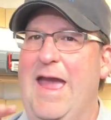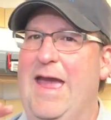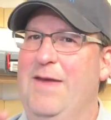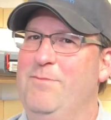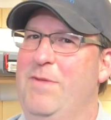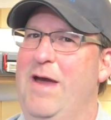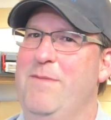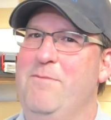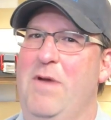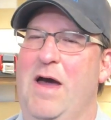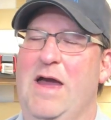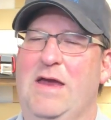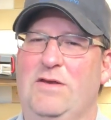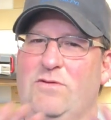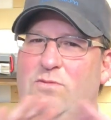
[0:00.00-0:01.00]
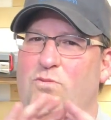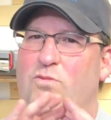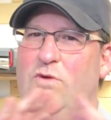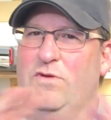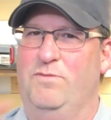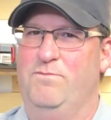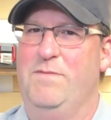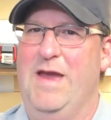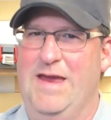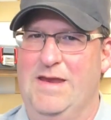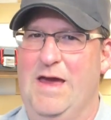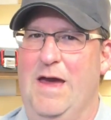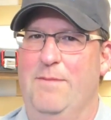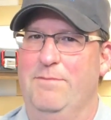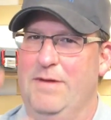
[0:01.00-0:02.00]
and my mind was made
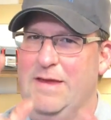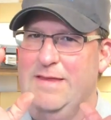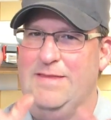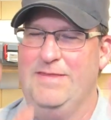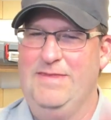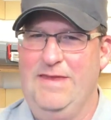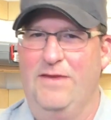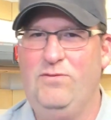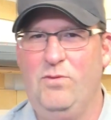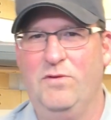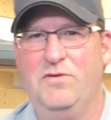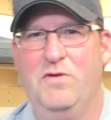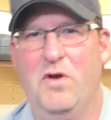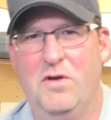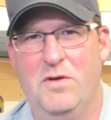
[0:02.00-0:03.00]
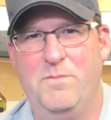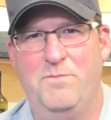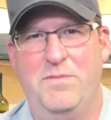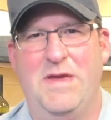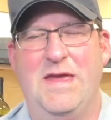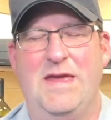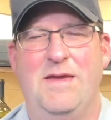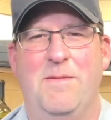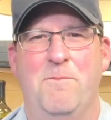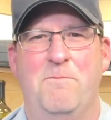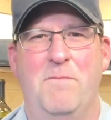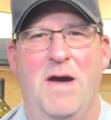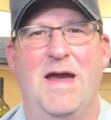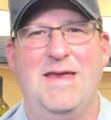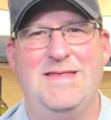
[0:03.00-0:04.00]
up. This was gonna be
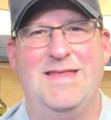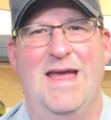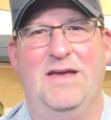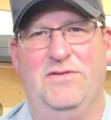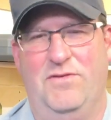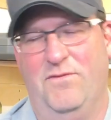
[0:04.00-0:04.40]
my next